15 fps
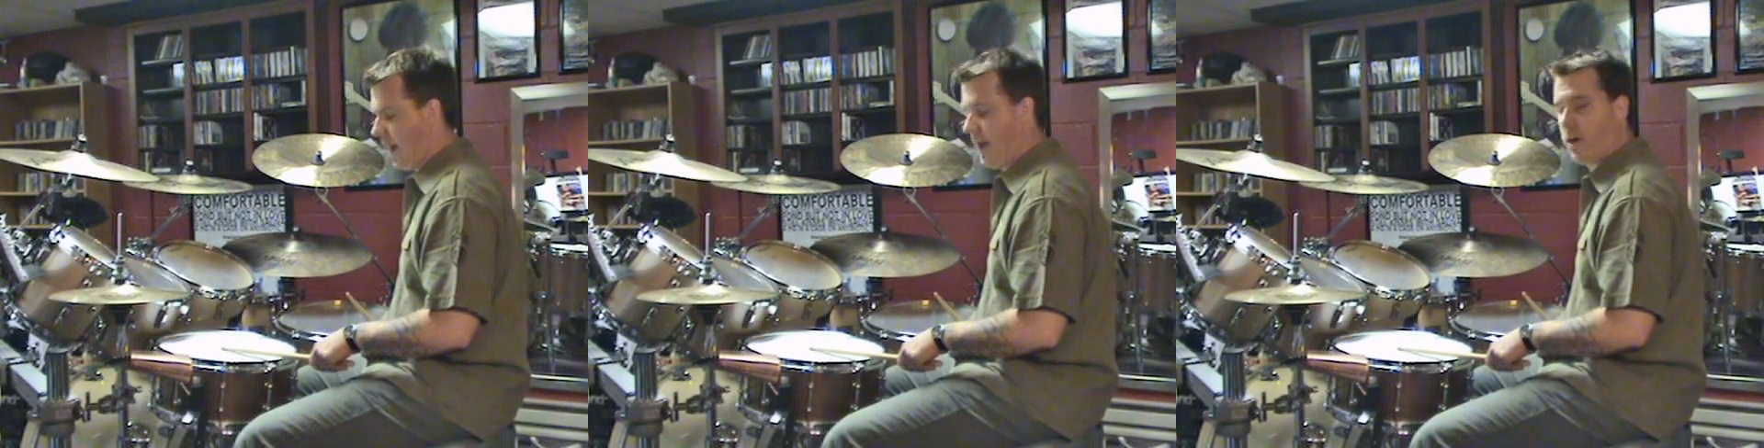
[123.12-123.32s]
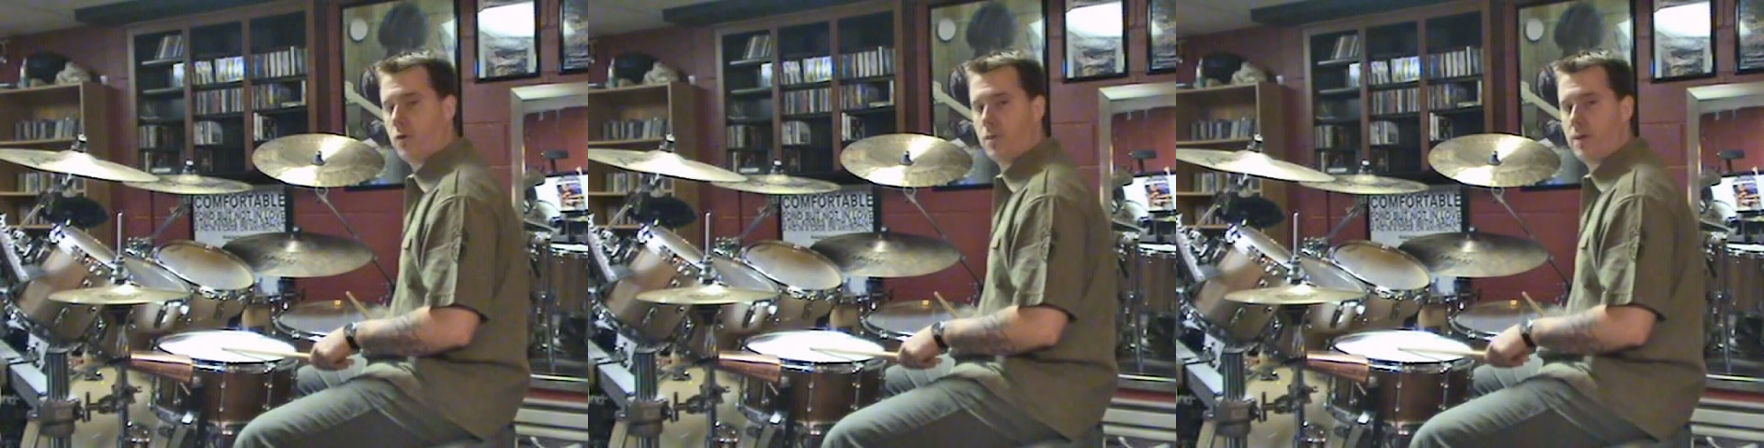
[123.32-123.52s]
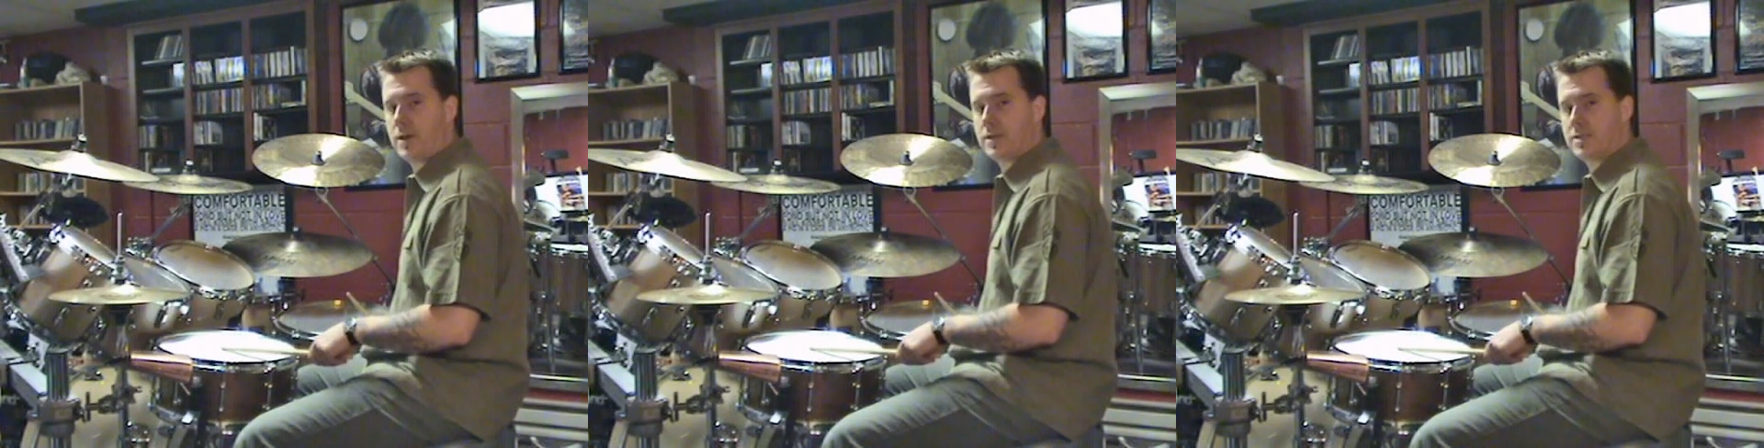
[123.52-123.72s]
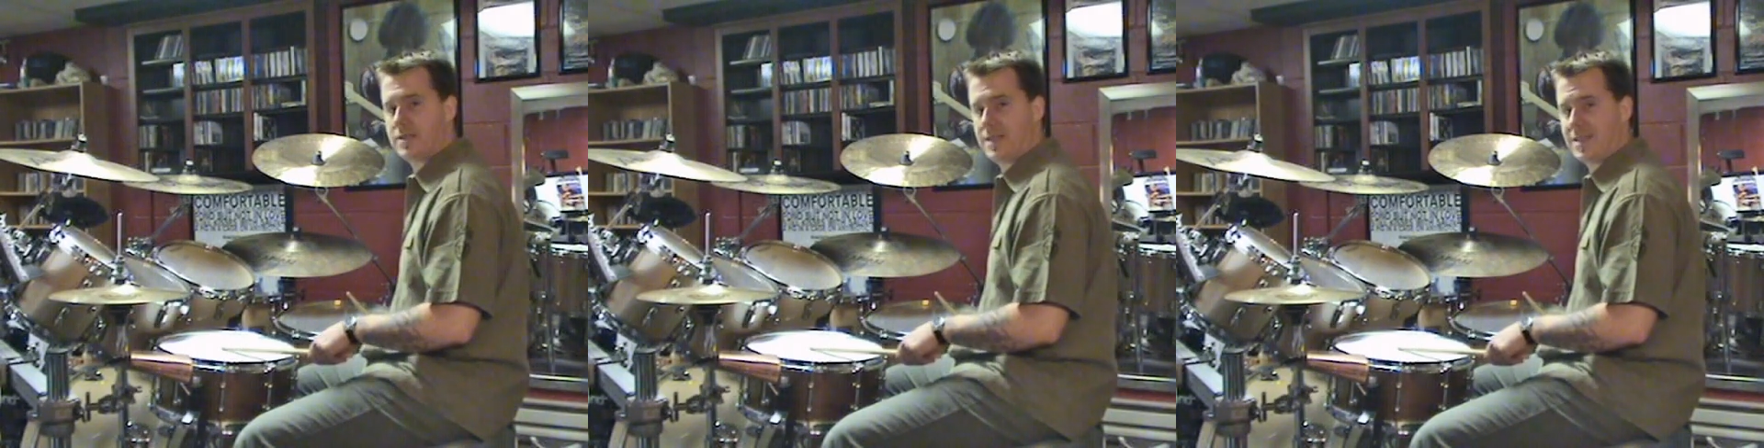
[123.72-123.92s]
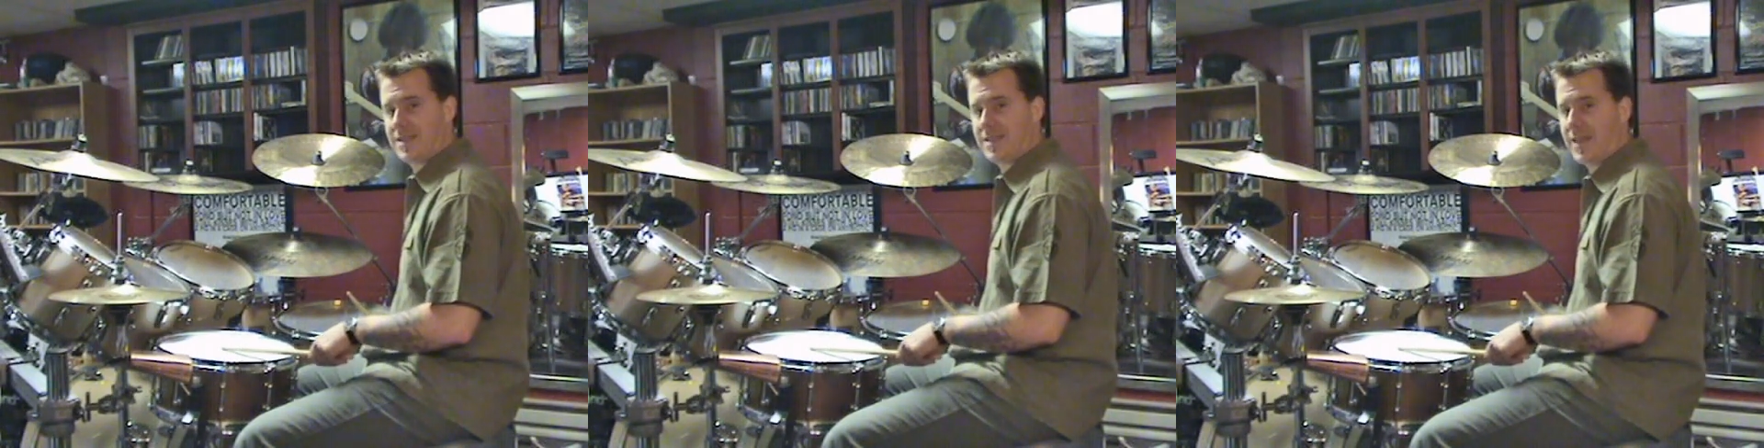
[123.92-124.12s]
angle my
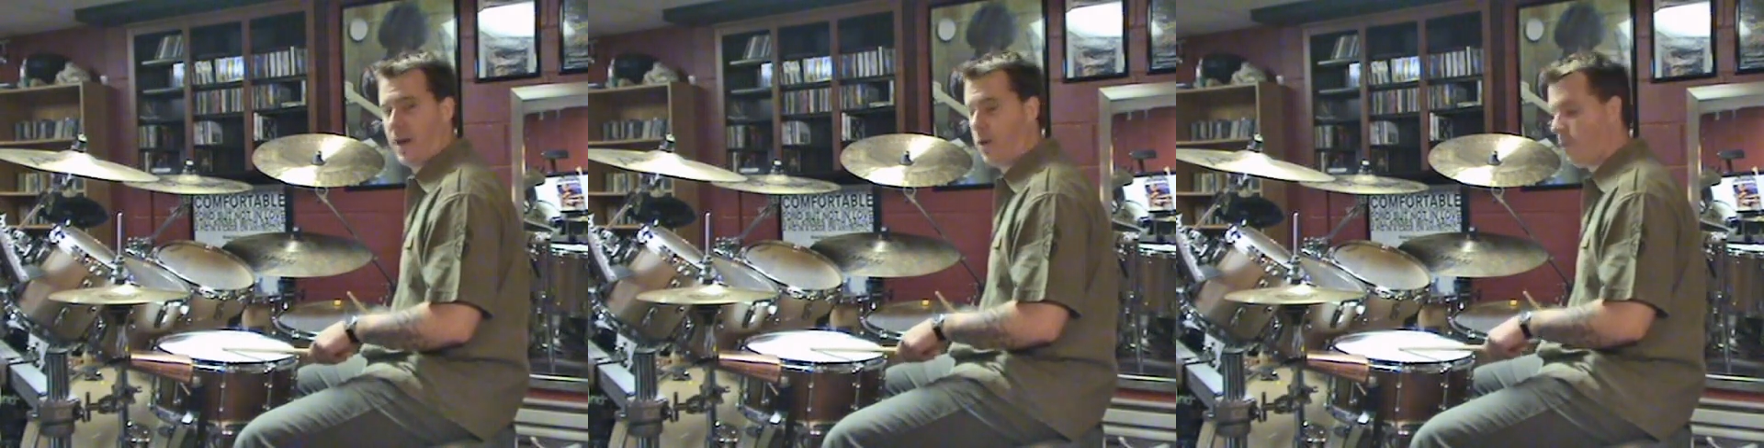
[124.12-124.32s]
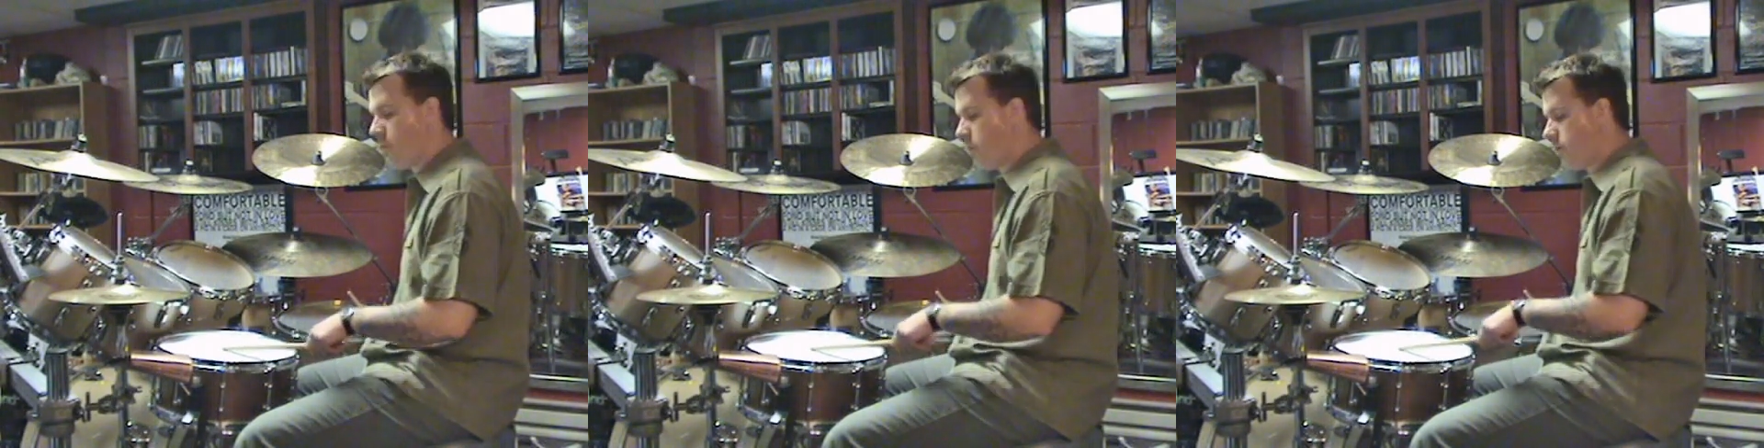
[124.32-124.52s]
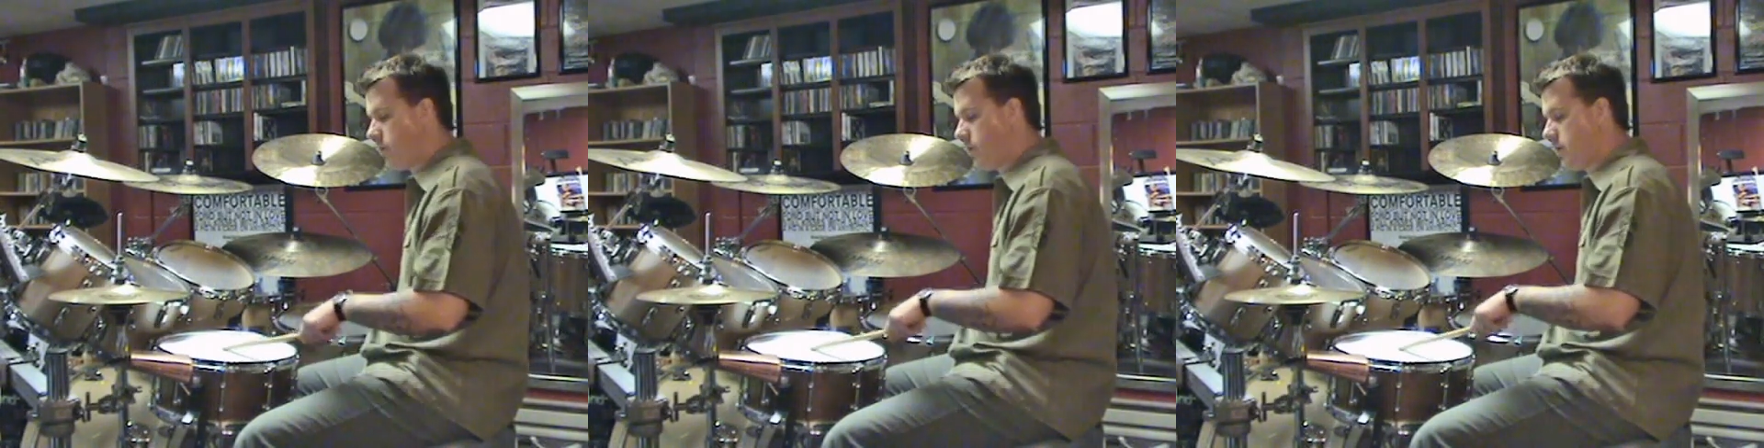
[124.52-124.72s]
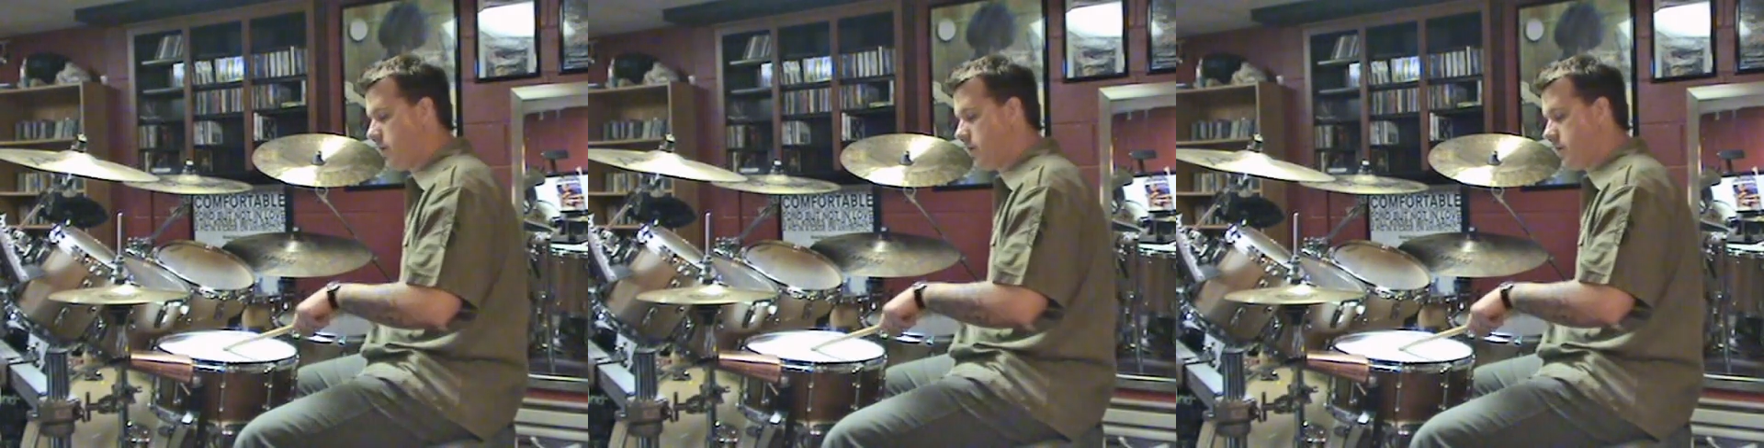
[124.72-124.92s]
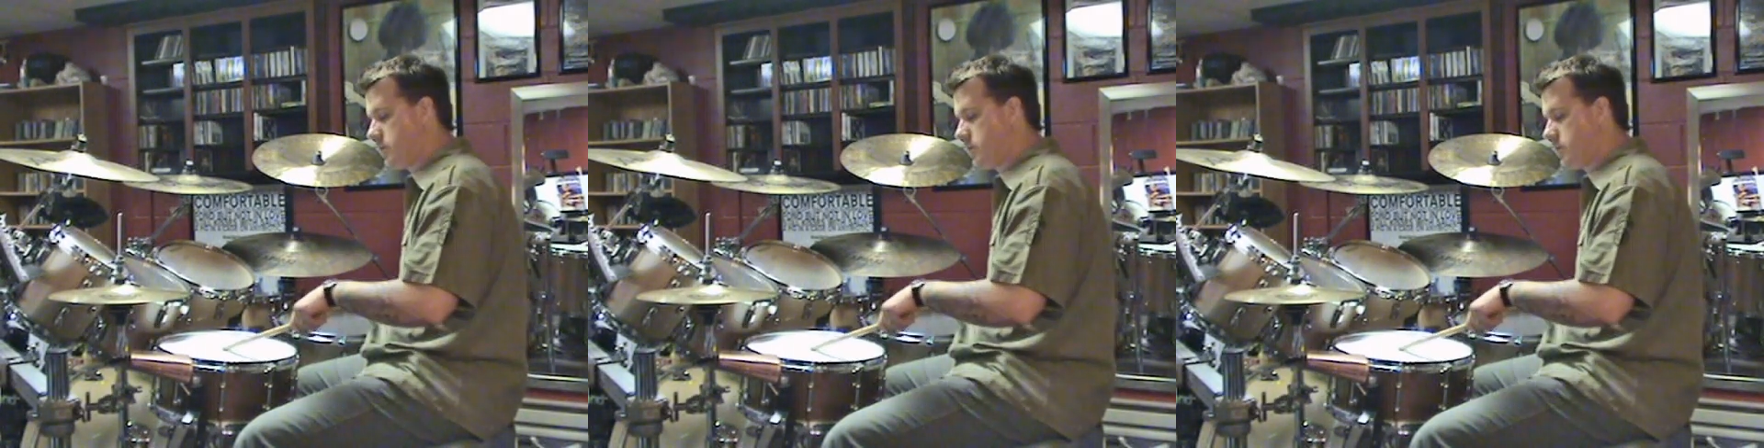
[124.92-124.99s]
stick downward.